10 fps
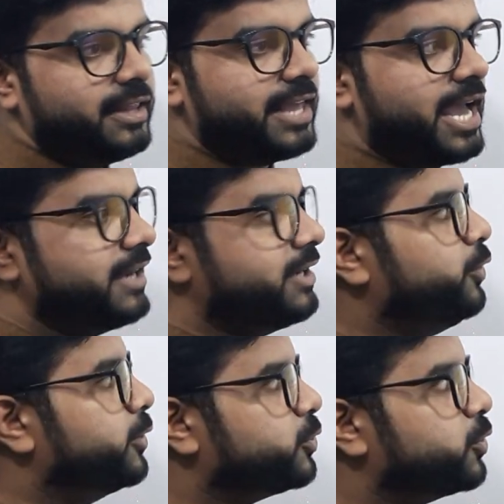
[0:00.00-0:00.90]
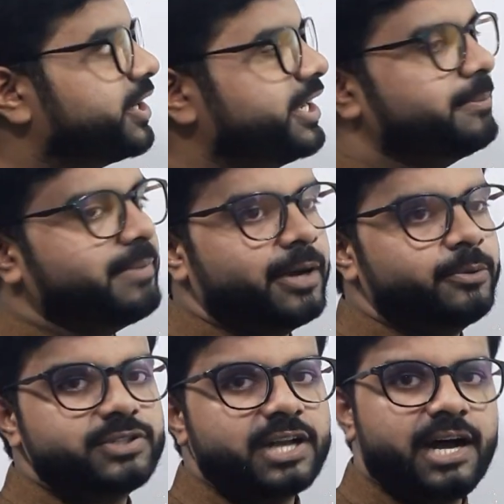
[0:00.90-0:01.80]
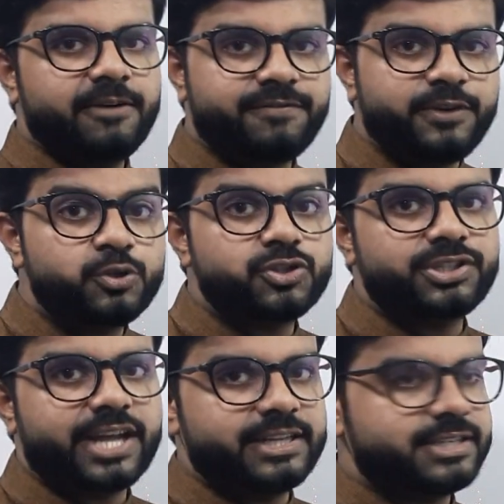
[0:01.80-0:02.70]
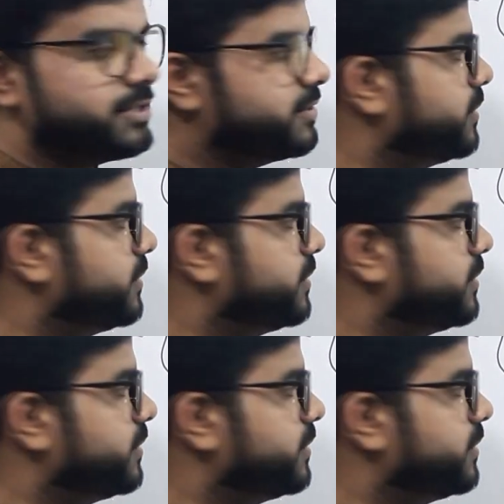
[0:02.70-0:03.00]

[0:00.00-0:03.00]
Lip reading: that you are talking about a future tense,